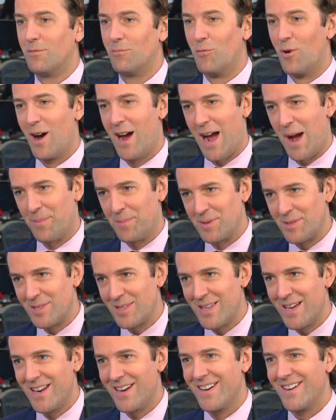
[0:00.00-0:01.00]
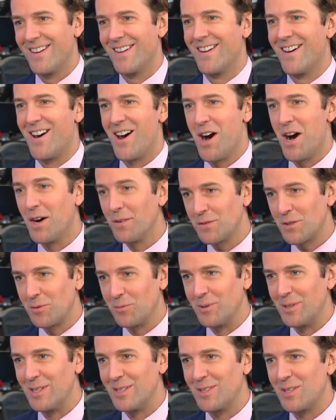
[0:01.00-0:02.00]
What happens then
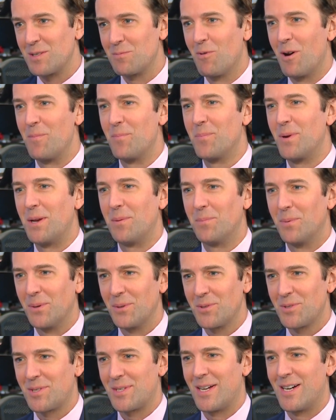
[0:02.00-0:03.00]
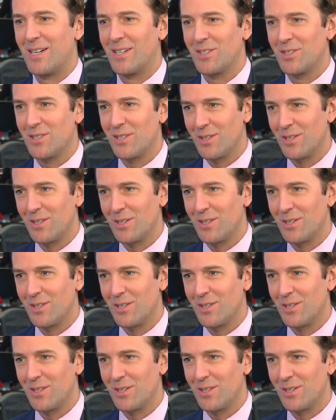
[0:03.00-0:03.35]
afterwards is when people start